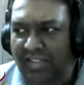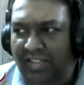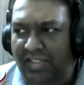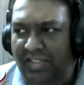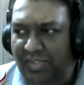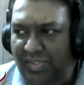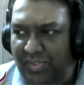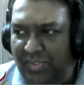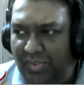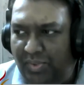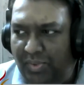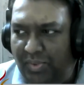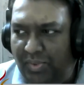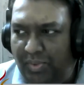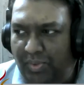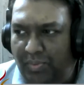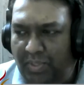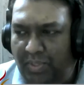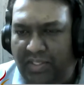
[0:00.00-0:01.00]
So,
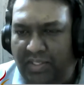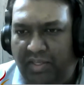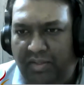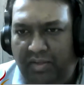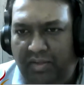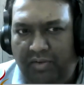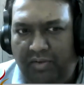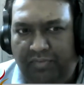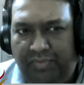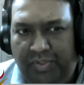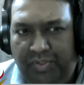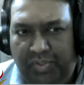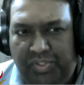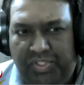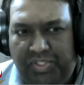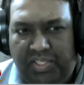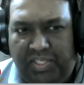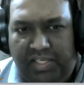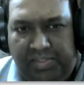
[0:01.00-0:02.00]
what are your
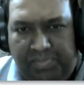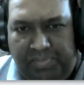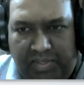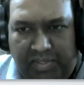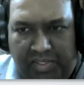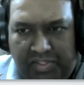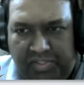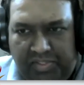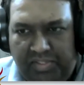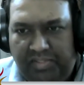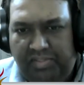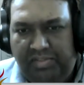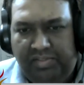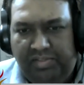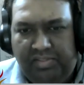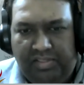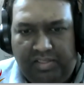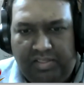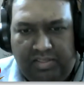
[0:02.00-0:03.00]
future
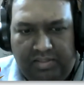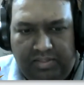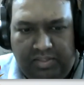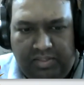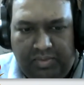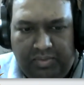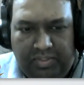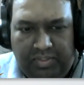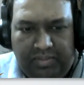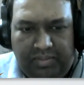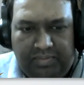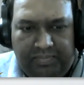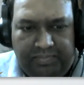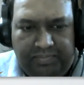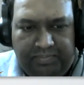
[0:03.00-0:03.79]
aspirations, uh, Dinuka?